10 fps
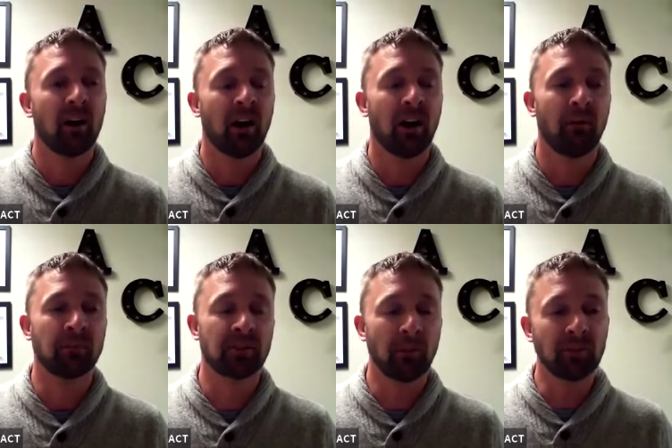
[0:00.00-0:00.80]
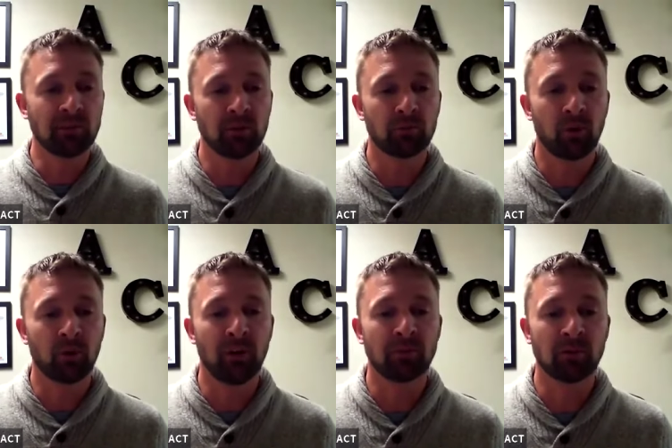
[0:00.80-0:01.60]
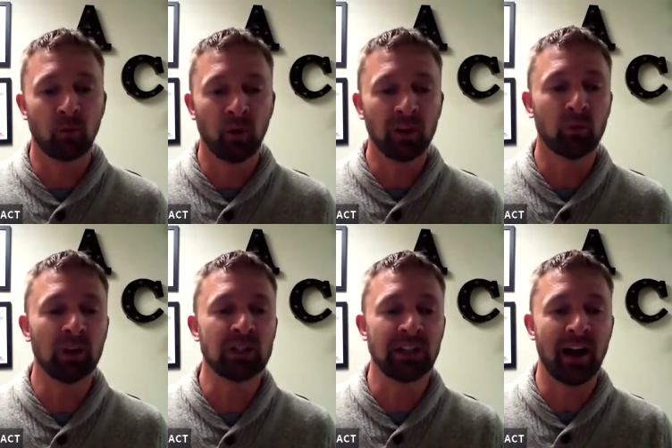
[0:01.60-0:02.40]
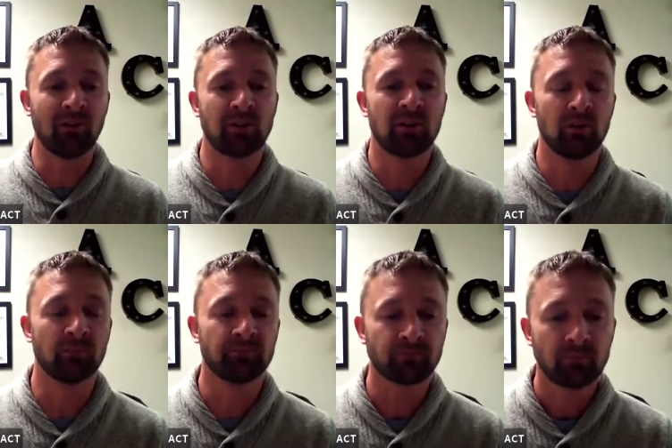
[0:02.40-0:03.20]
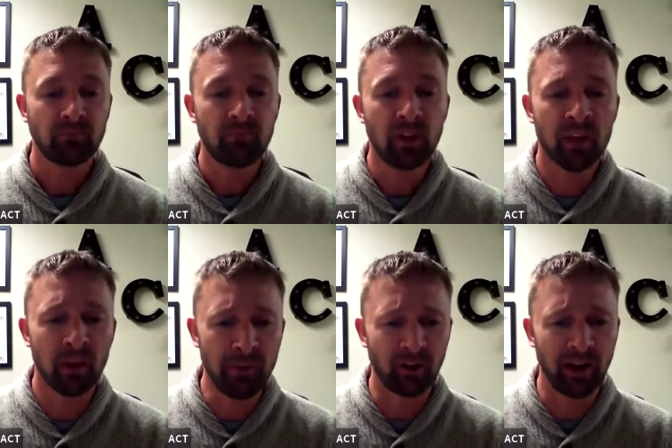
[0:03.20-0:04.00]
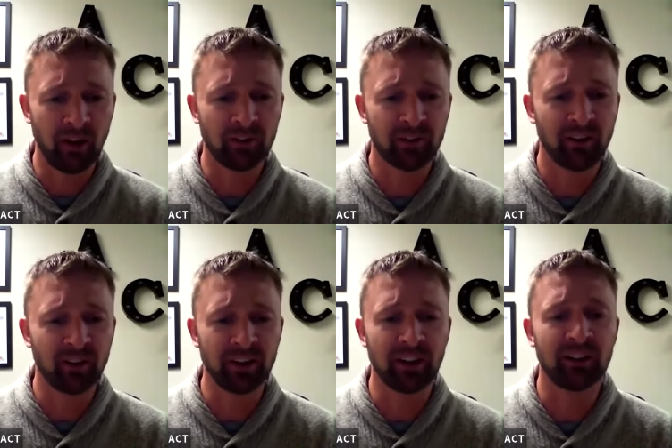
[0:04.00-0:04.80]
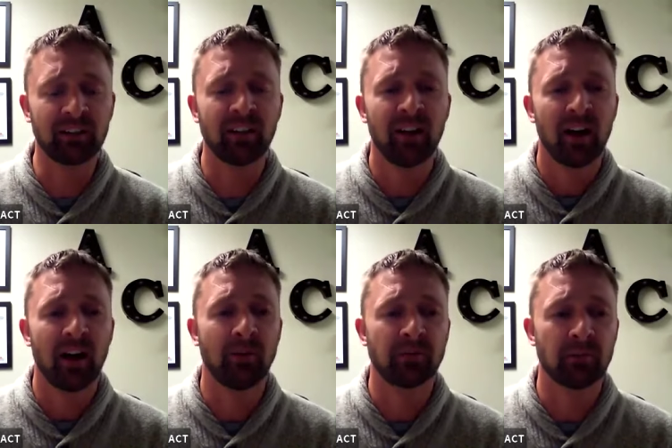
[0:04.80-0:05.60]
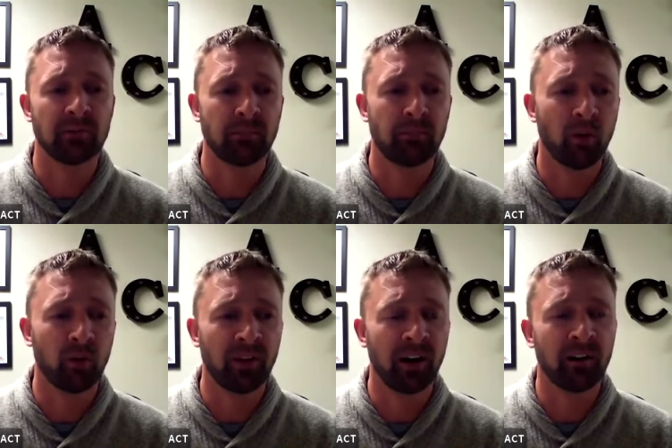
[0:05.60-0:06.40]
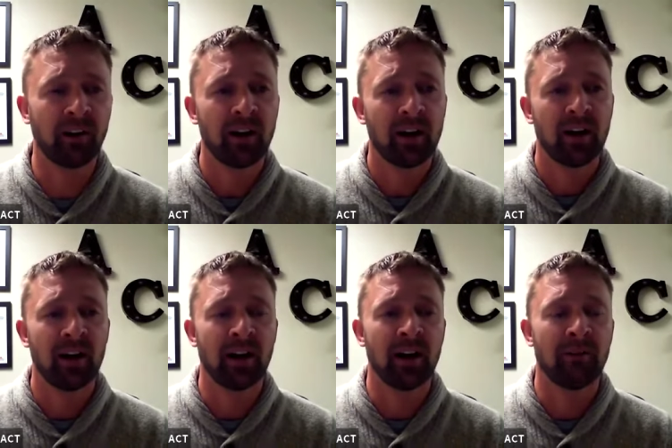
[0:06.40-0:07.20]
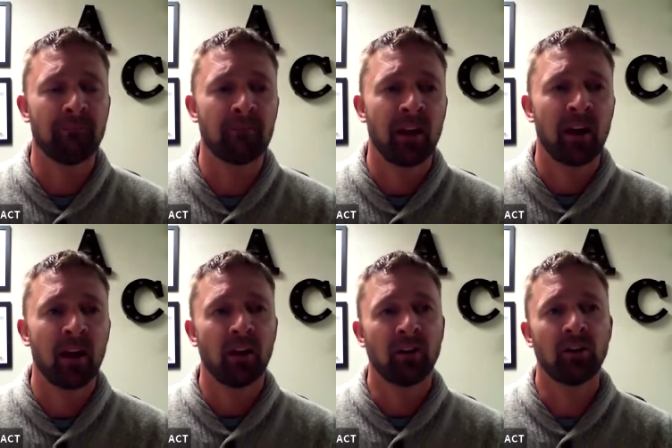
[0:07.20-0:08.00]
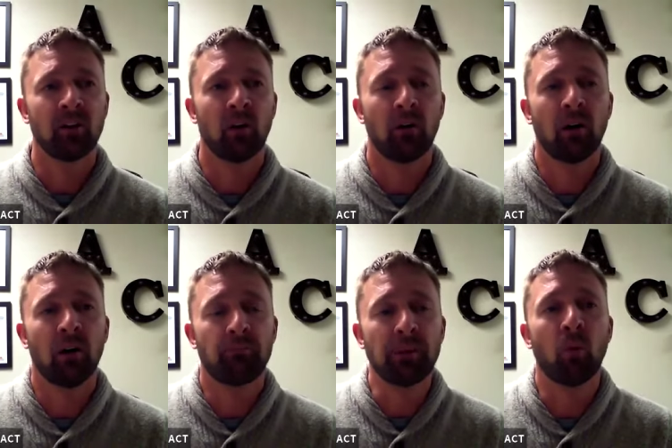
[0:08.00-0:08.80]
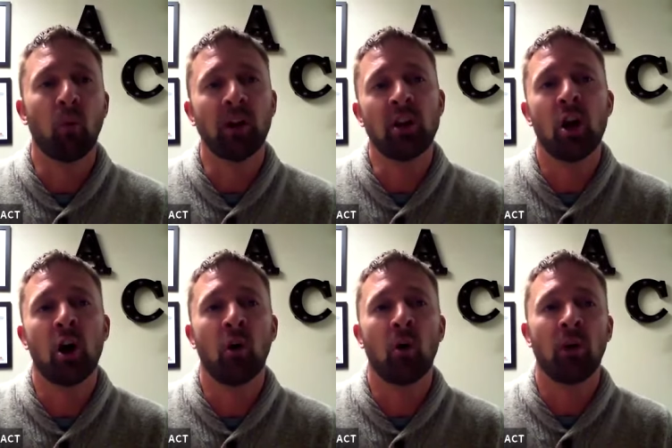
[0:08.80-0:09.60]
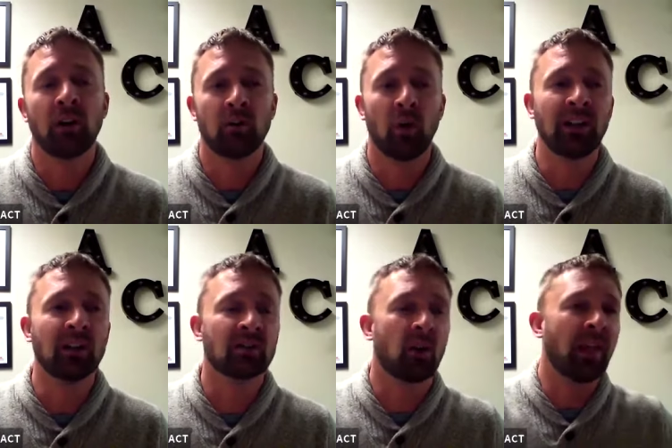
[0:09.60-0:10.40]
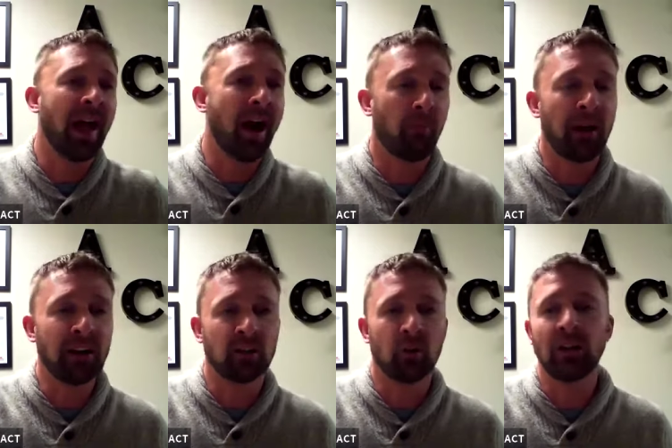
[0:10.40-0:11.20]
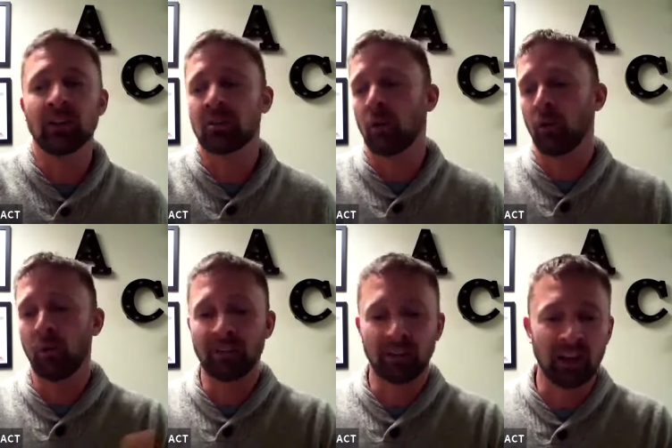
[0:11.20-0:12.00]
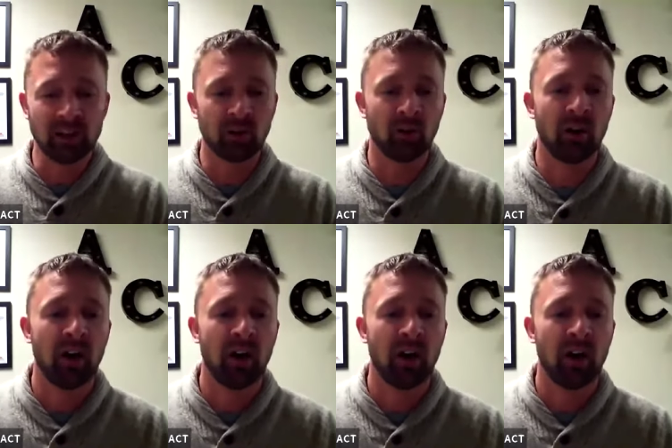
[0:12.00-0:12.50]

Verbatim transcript: um, substance use program. So, really reaching out to the mental health center and getting um, some support there. Um, people want to know do I need to start with outpatient? Do I need to start with residential?